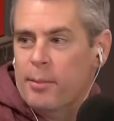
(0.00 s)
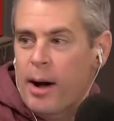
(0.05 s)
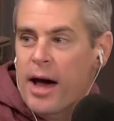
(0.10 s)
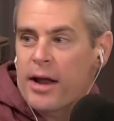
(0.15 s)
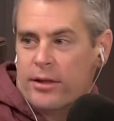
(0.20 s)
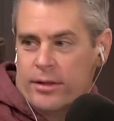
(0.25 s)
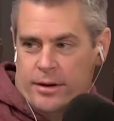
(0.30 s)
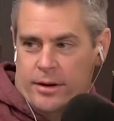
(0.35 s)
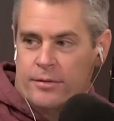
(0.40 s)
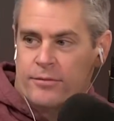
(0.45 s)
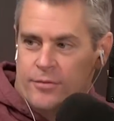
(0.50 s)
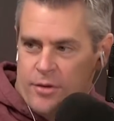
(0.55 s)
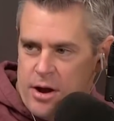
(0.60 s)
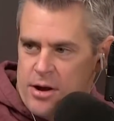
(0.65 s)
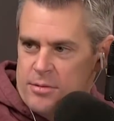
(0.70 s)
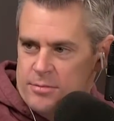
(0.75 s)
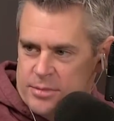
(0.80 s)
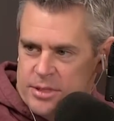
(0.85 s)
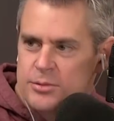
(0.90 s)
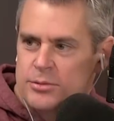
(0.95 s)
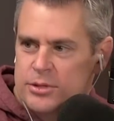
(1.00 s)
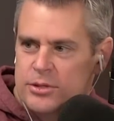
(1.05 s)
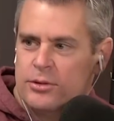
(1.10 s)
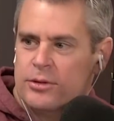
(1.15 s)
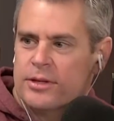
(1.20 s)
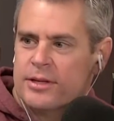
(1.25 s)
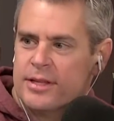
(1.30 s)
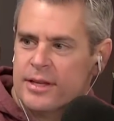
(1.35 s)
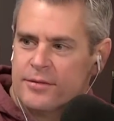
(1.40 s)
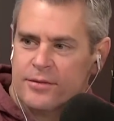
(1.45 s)
bottle there in front of him, so yeah. he was
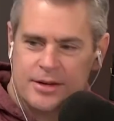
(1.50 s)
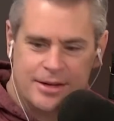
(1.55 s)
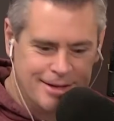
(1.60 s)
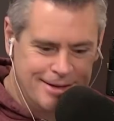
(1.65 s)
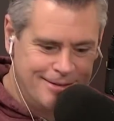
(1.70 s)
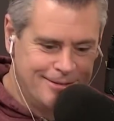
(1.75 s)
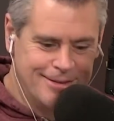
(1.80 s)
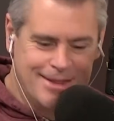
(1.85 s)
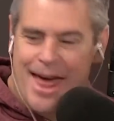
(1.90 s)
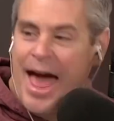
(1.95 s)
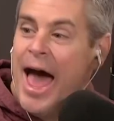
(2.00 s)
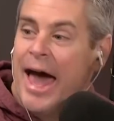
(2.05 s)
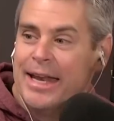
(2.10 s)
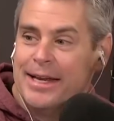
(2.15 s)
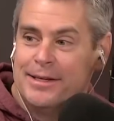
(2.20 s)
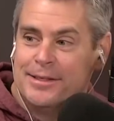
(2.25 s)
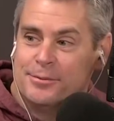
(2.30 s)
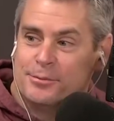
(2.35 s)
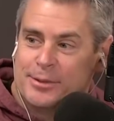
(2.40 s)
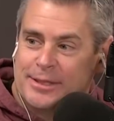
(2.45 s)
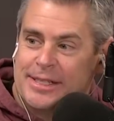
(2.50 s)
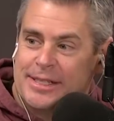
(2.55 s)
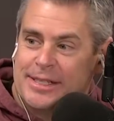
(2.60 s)
doing the thing. Even that he was.